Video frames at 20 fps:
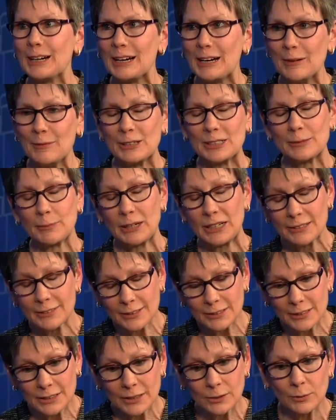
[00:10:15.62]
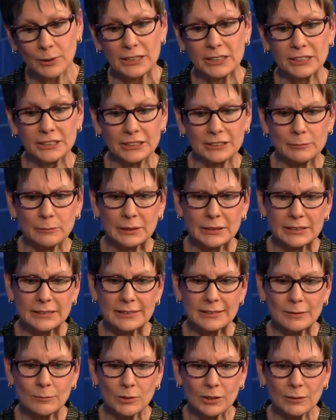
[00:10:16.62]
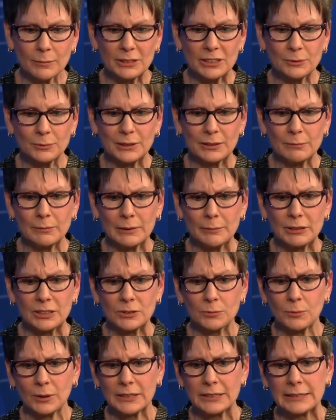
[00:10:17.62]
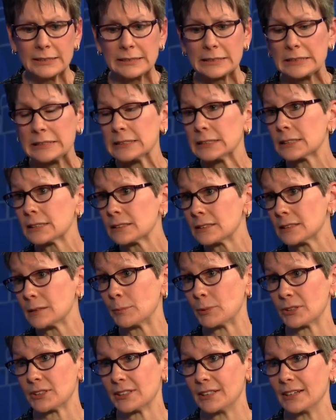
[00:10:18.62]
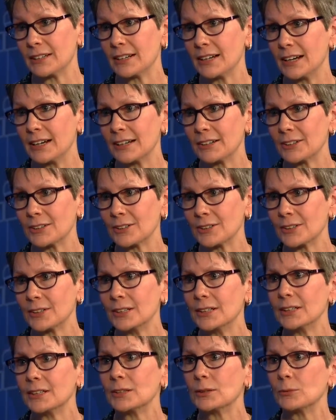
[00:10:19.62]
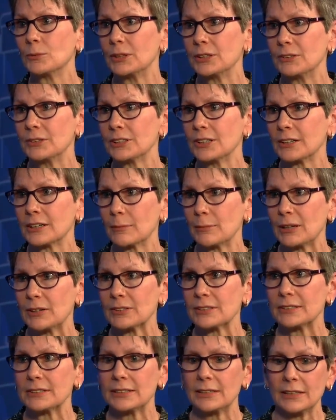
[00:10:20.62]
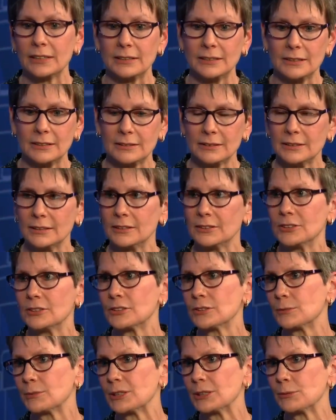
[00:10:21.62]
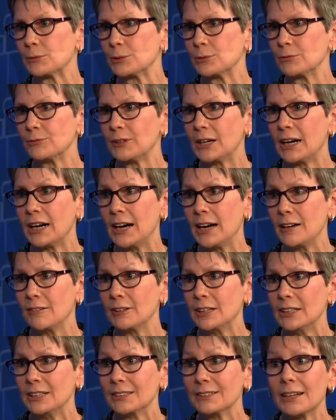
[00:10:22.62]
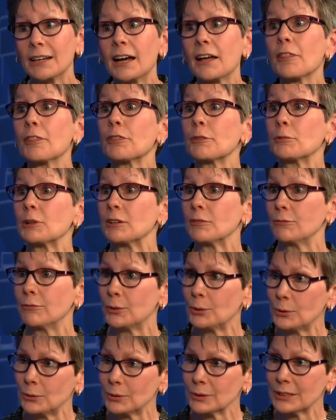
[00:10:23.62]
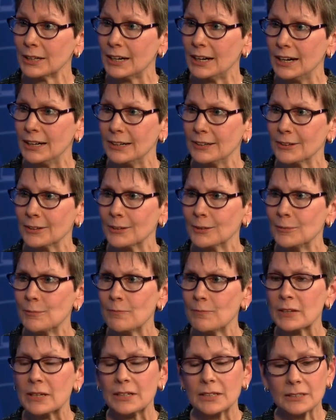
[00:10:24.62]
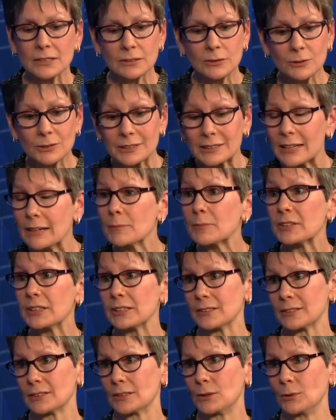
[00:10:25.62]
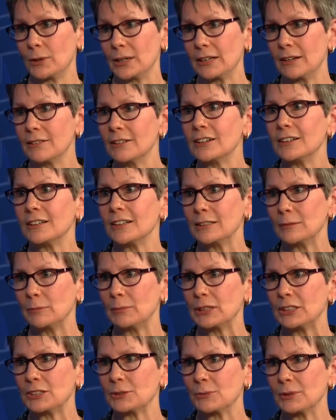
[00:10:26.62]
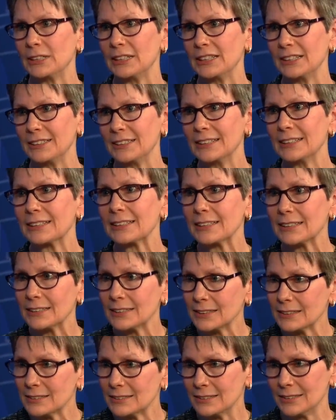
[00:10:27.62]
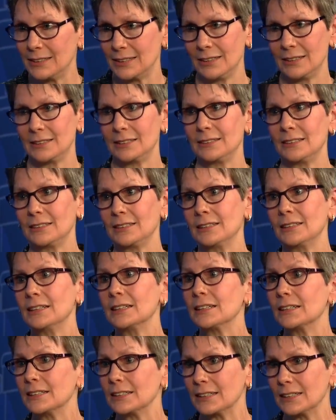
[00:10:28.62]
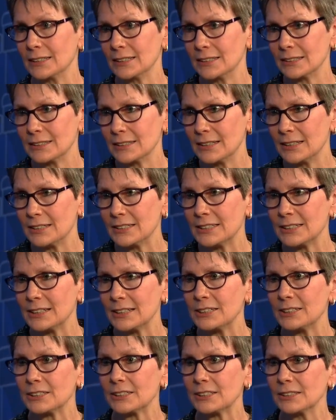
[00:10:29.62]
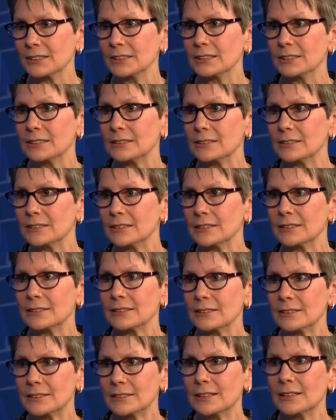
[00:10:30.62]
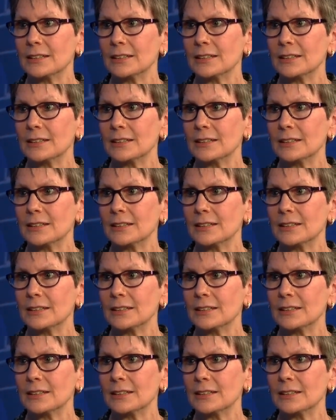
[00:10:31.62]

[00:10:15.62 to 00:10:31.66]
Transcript: It depends on the equation, but it's somewhere between maybe 20 to 60% higher when you talk about CKD stages 3 through 5, not threefold higher. So something's going on between getting CKD and getting to end-stage kidney disease.